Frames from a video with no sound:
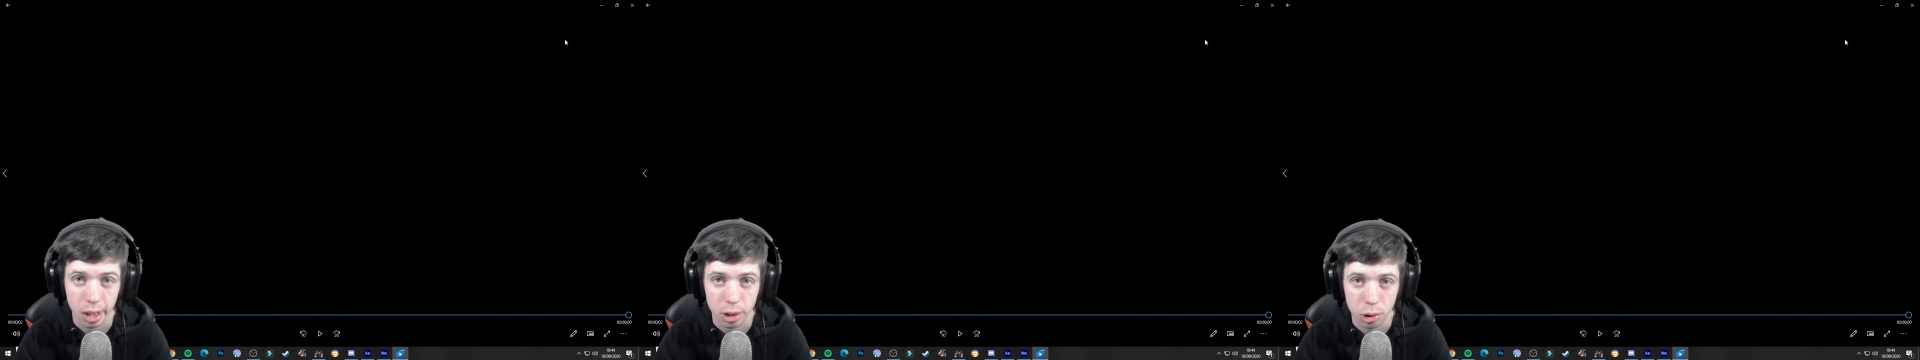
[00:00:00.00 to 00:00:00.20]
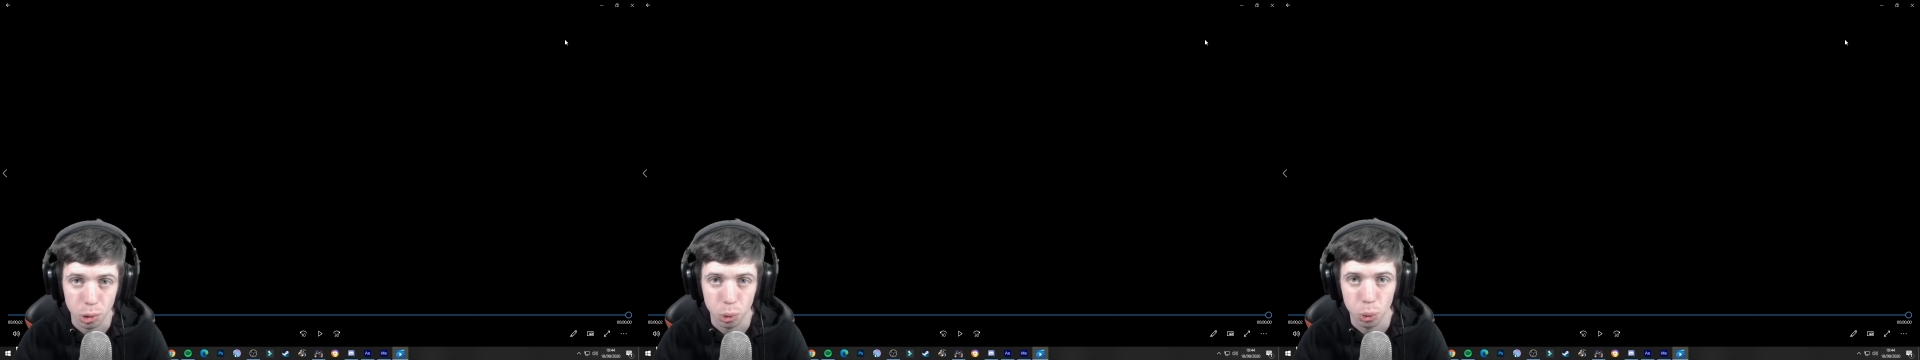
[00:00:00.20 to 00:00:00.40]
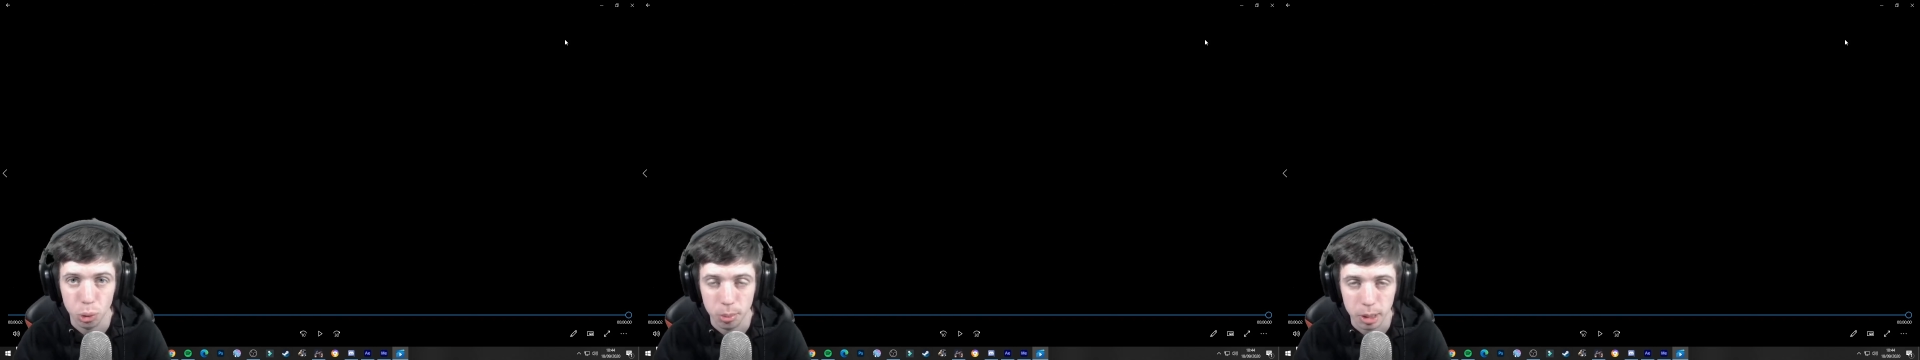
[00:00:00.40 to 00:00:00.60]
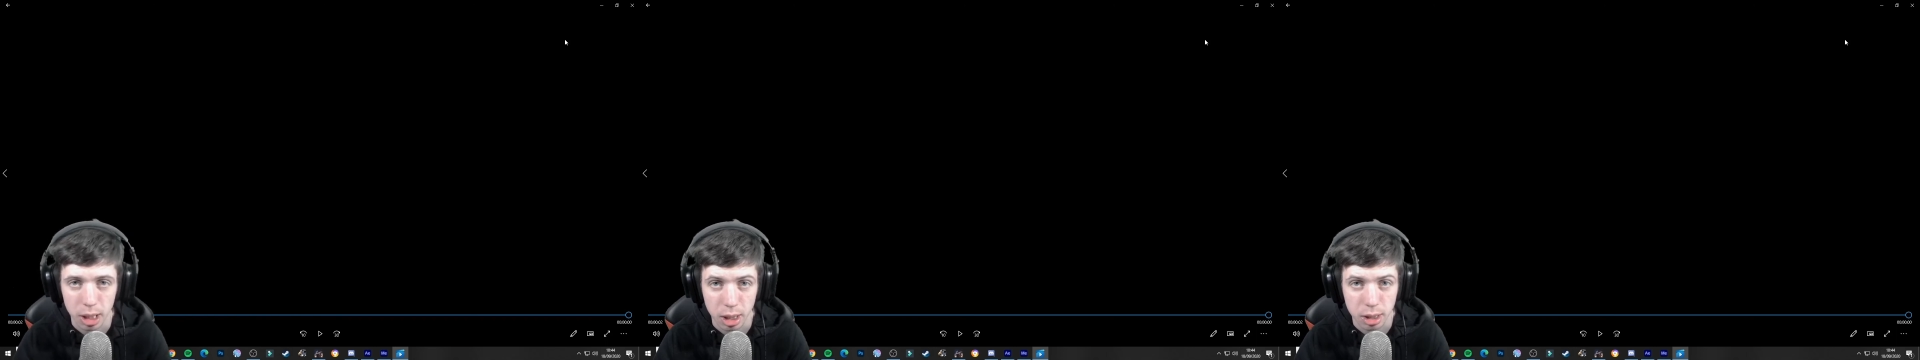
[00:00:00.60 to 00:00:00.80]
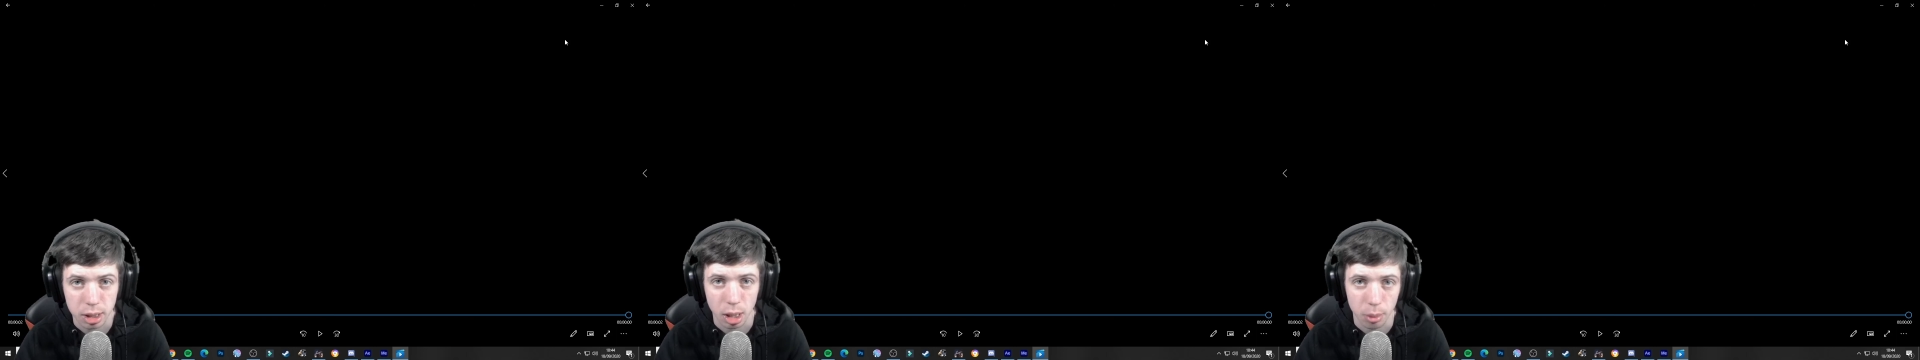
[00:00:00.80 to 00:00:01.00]
into
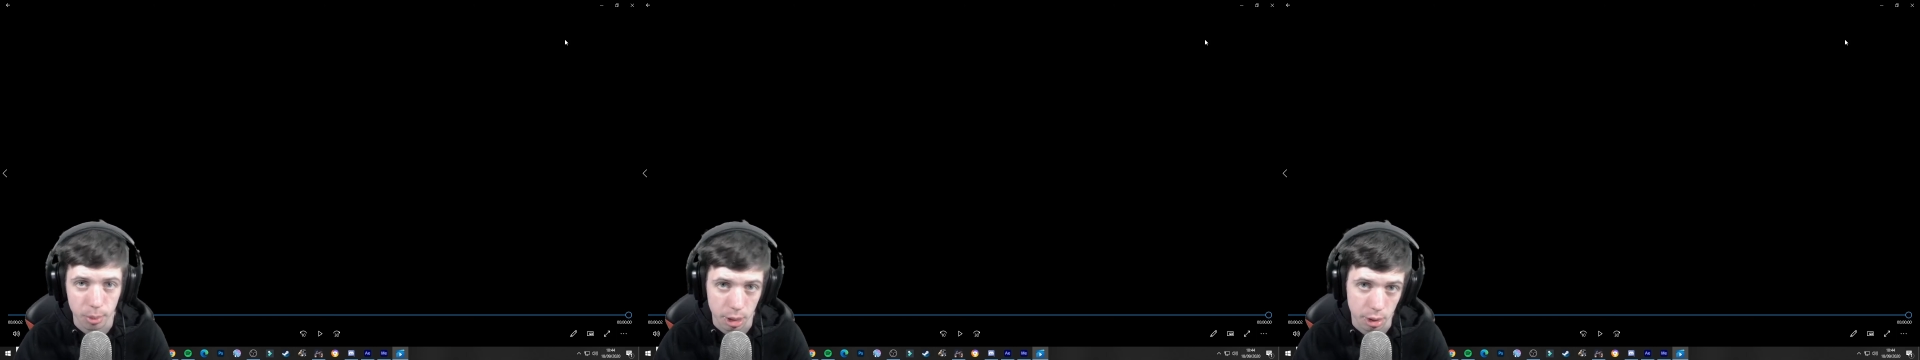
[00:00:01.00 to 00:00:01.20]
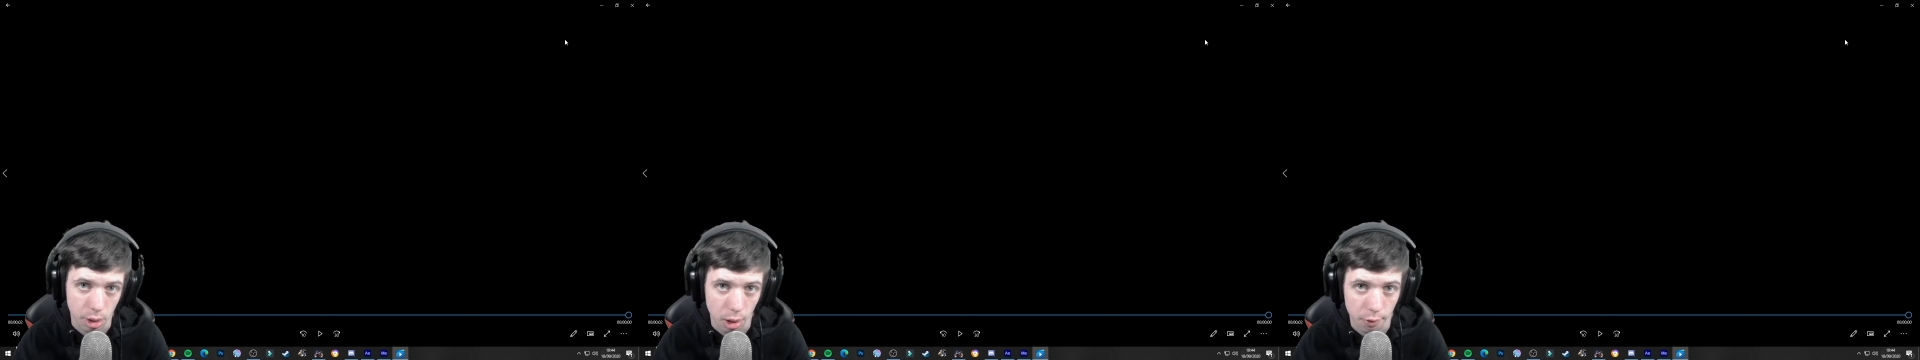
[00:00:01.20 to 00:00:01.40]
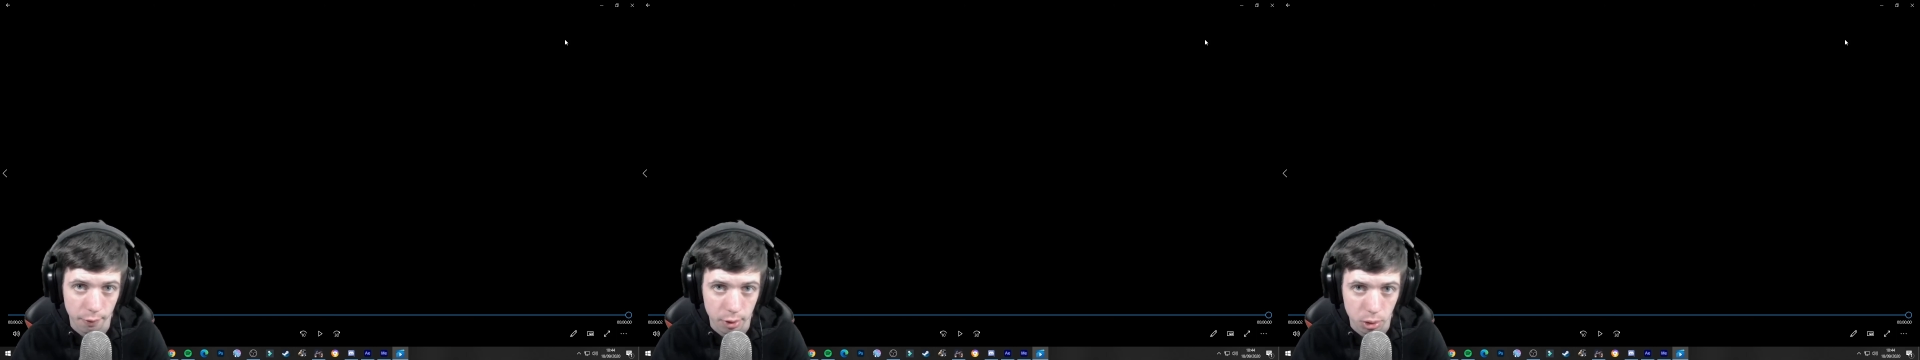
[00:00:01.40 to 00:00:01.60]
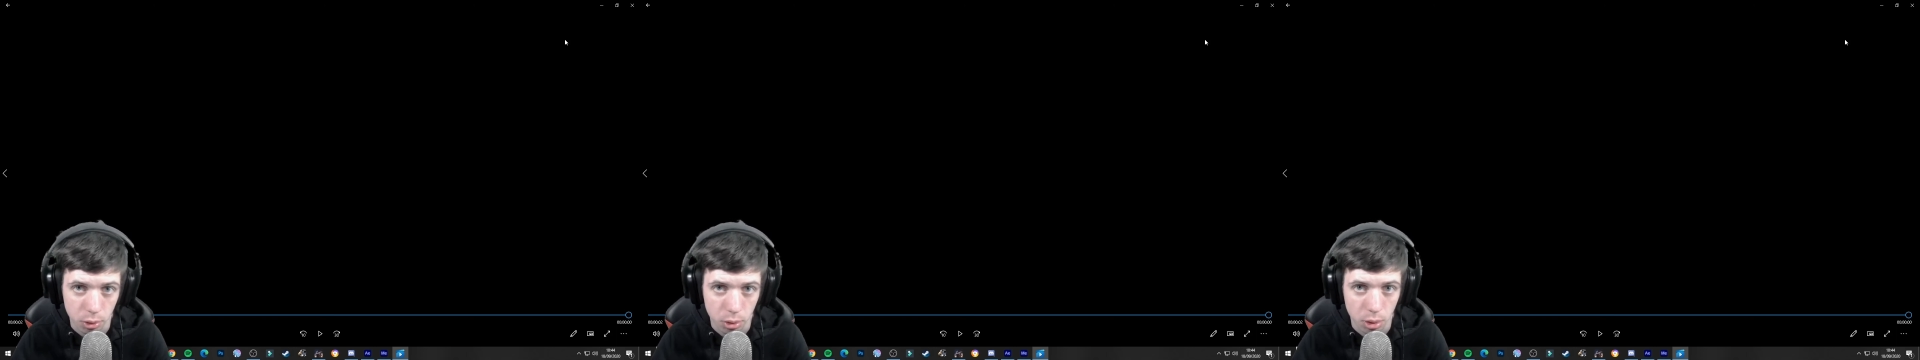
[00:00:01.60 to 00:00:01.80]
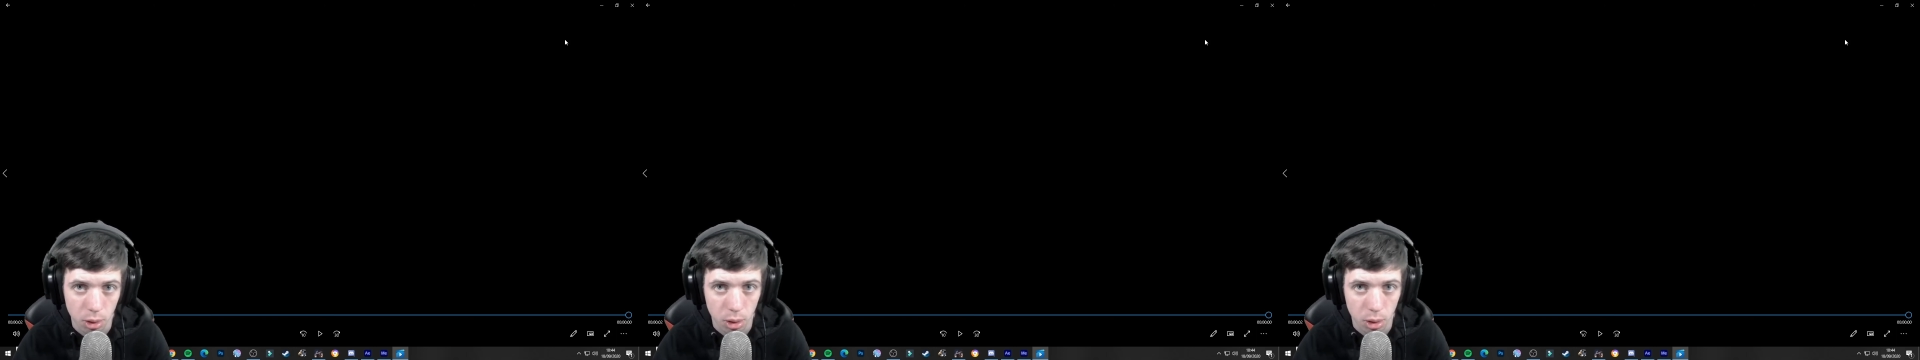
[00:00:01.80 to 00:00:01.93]
OBS. That'll be another video.